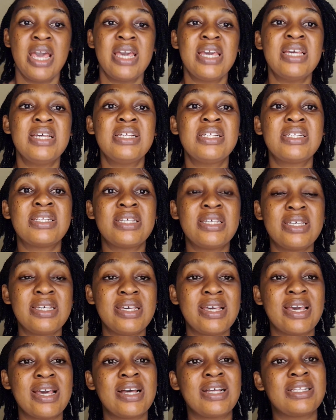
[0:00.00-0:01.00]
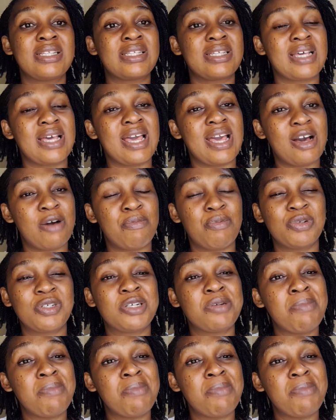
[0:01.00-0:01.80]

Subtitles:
He's here to help us.